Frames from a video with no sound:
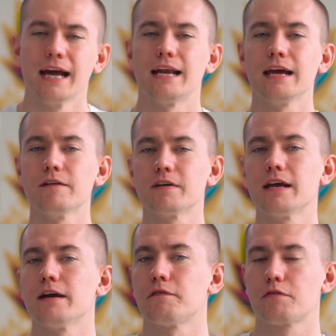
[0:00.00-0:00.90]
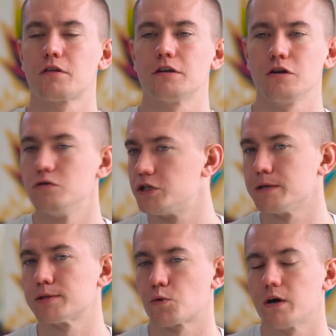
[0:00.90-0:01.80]
And even if the new
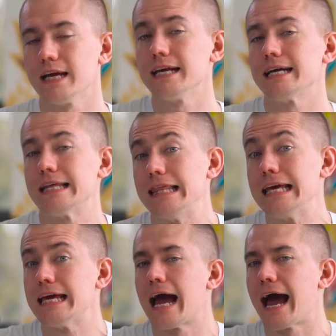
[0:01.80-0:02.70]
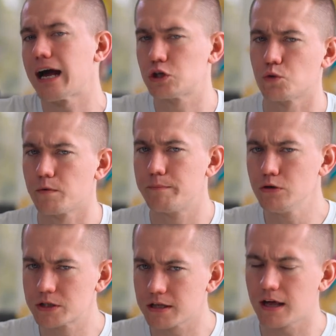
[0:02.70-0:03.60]
chips were hitting the actual
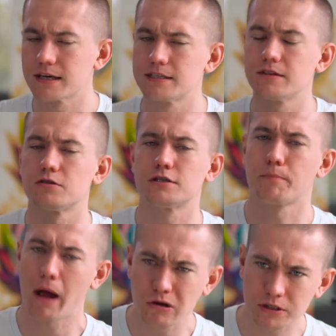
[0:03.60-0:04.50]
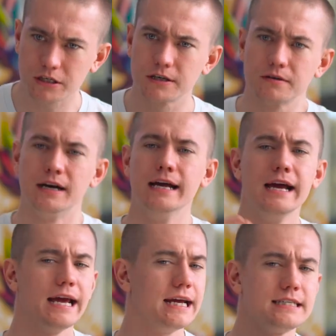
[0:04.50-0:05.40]
boost clocks that they're supposed to,
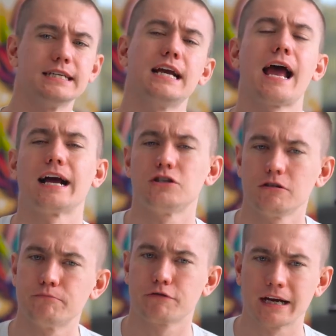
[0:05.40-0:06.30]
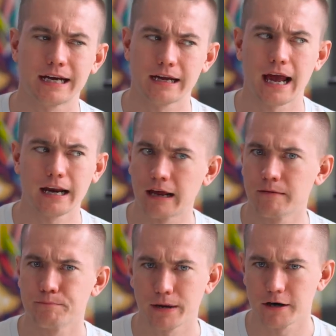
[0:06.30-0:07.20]
it didn't actually bring any
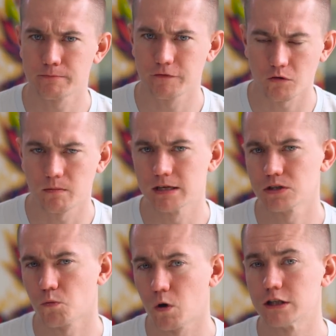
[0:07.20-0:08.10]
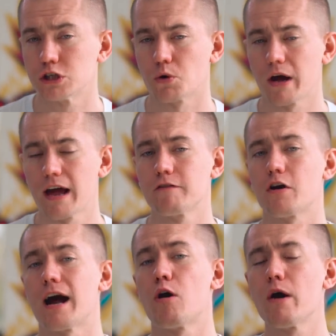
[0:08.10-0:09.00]
better performance
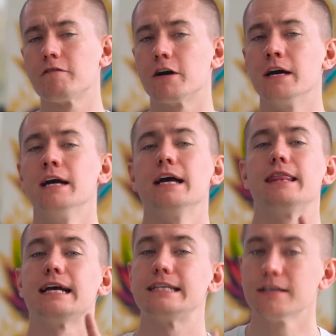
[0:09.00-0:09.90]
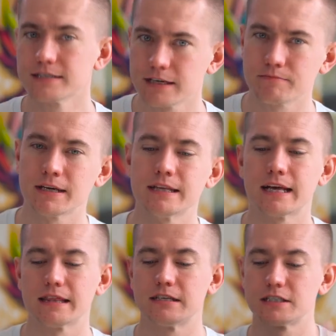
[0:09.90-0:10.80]
whatsoever. However, that doesn't mean
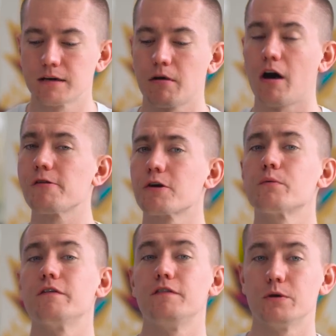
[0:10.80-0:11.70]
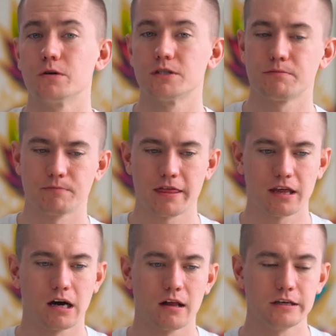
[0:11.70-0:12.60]
that some other reviewers'
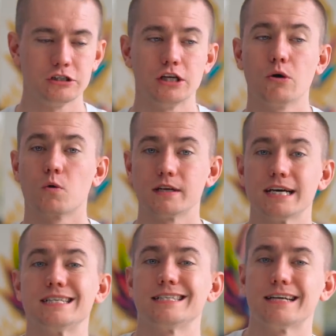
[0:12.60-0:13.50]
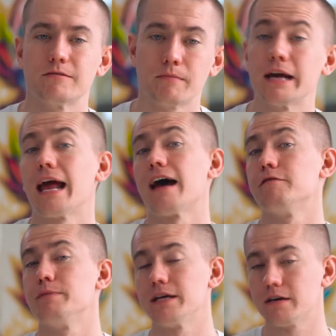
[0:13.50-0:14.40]
methodology or testing might
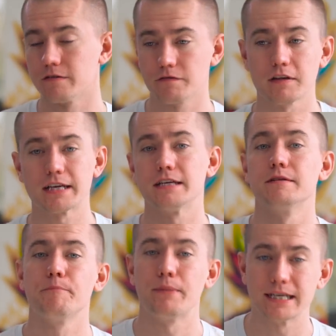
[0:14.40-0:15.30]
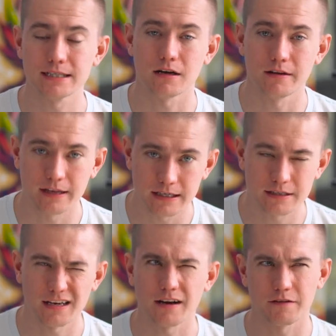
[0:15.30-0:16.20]
have been conflicted based on
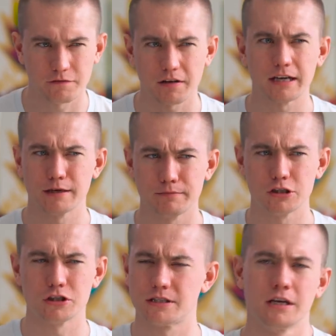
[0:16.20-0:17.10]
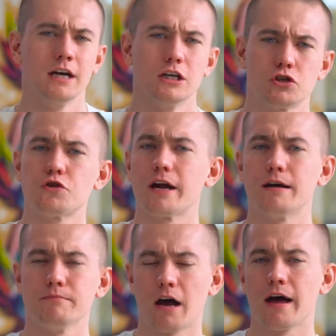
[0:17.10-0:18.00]
this. Not conflicted, but just straight
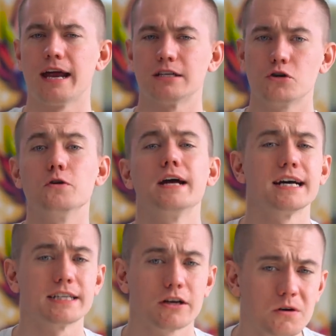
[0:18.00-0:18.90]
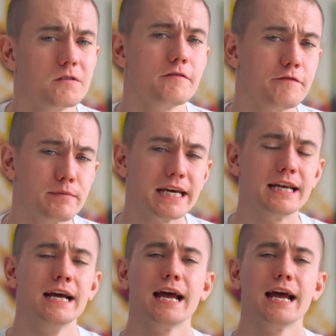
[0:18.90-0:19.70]
up not as good as it could have been.